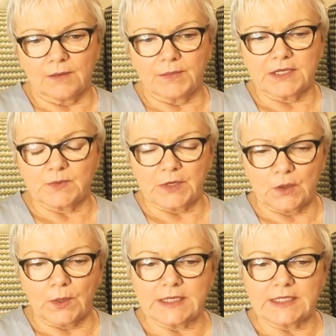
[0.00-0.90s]
but it's been
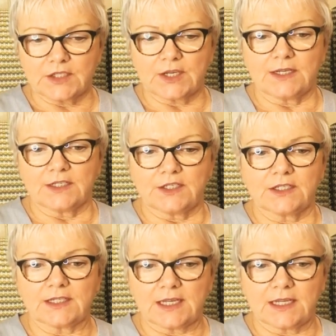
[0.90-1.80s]
quite a challenging
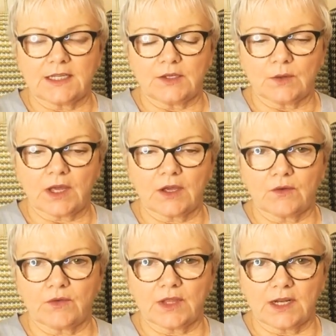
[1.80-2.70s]
day in the UK
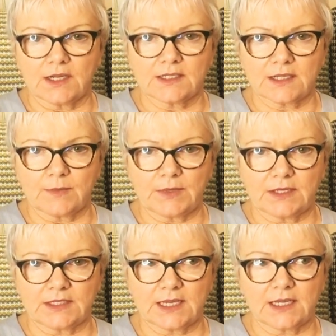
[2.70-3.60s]
over the last couple
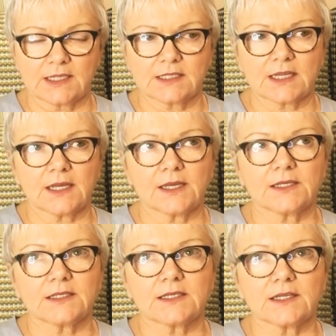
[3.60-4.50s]
of days,
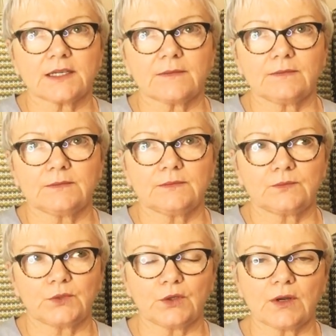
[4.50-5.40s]
and
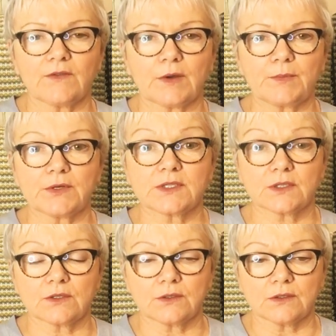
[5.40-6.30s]
we all have our
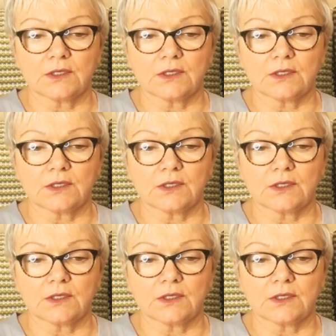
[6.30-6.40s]
personal